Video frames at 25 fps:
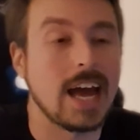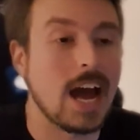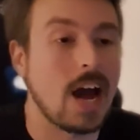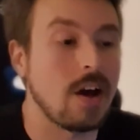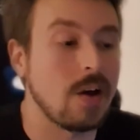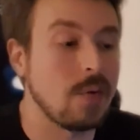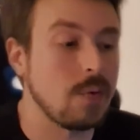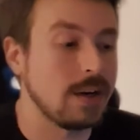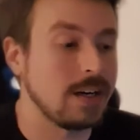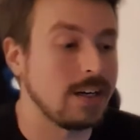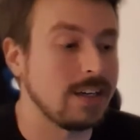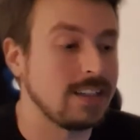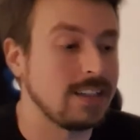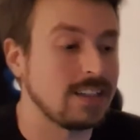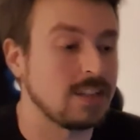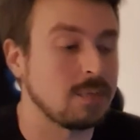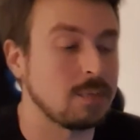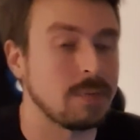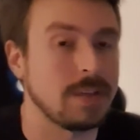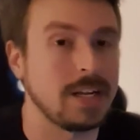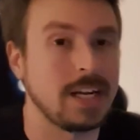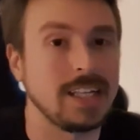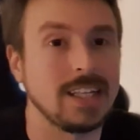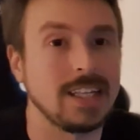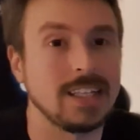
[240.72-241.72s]
I want to
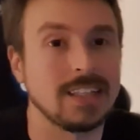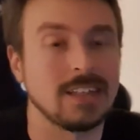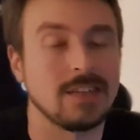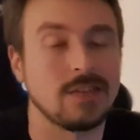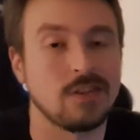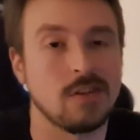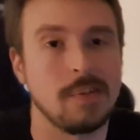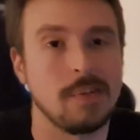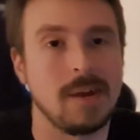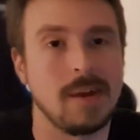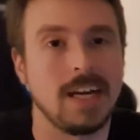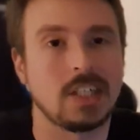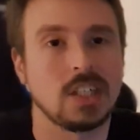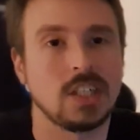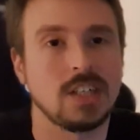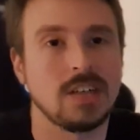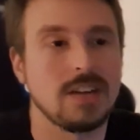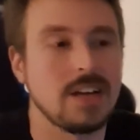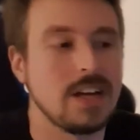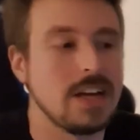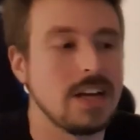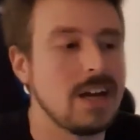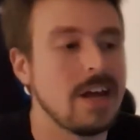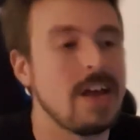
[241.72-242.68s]
display this information,